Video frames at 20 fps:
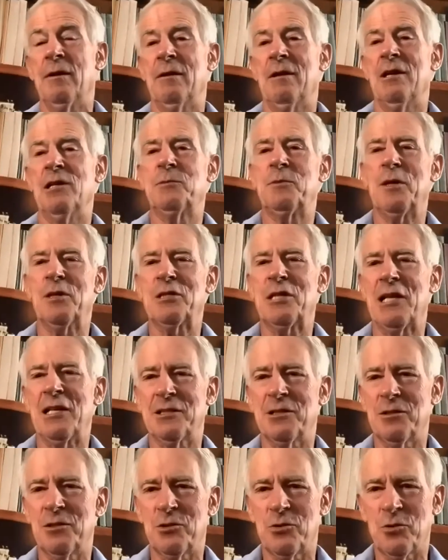It's because I
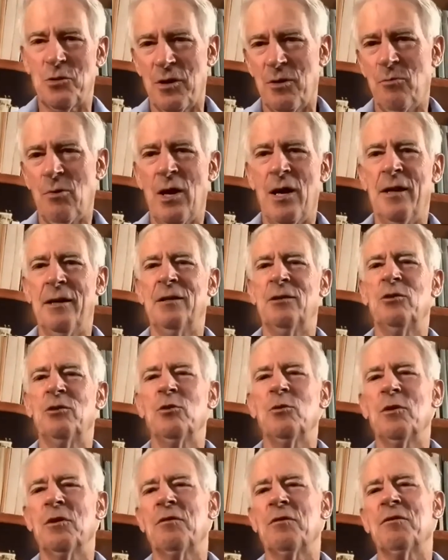listen to story 1 and
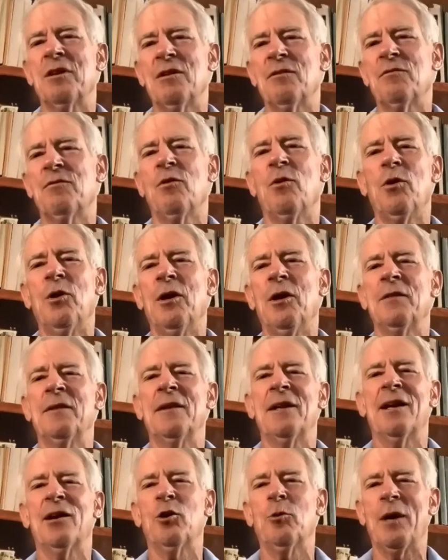2 and 3 and 4, and then
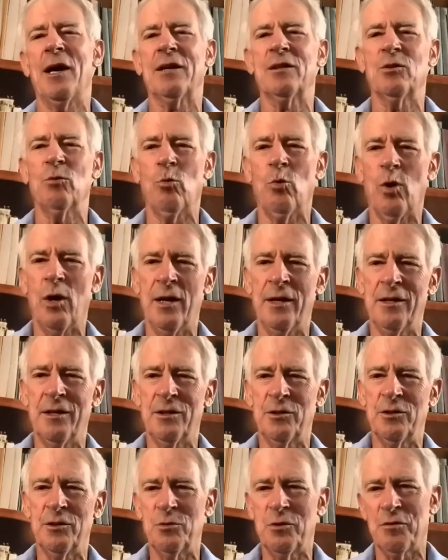I go back to 1 and
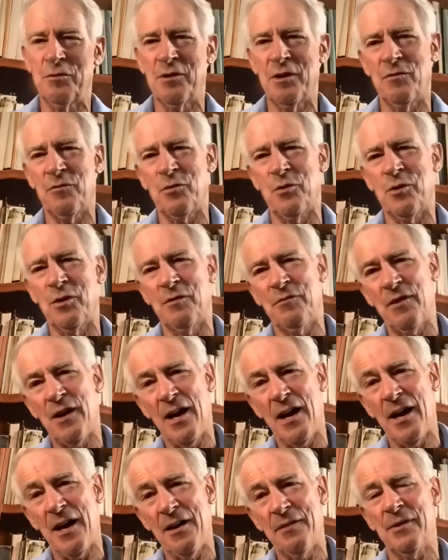2 and 3 and 4 and
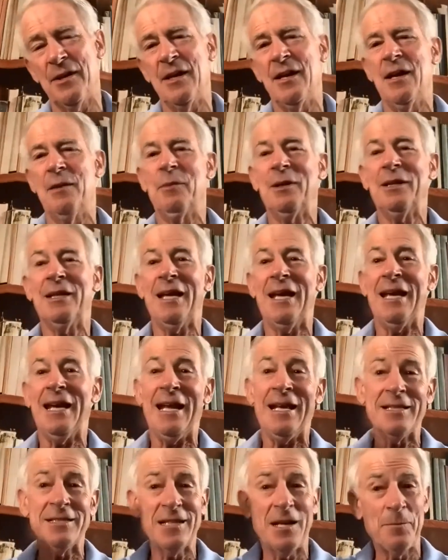5. But it
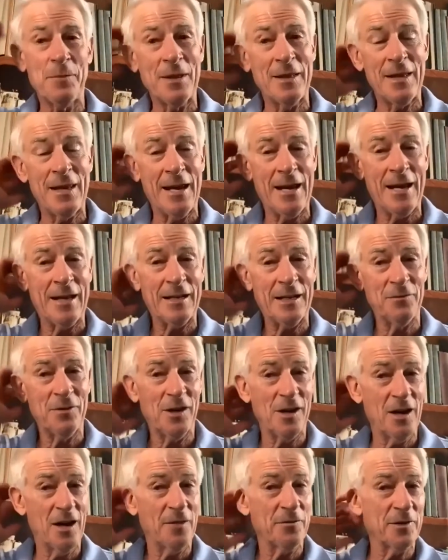ends up in the end, and
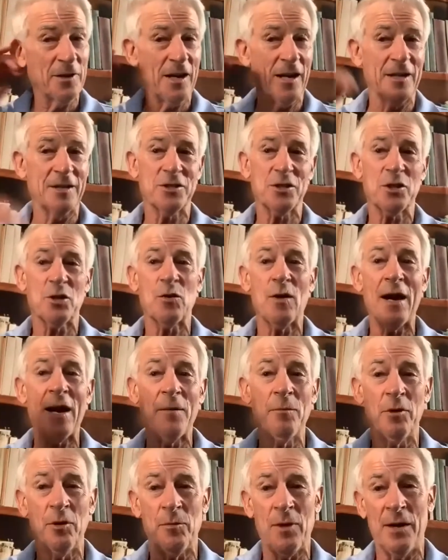very often I
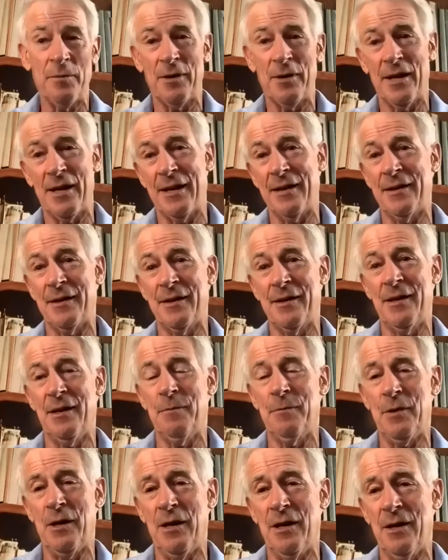scramble my
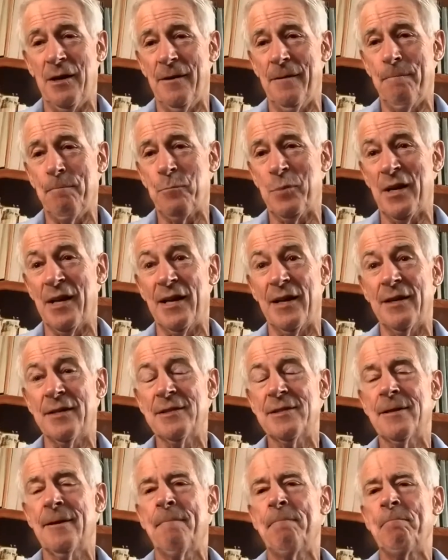playlist,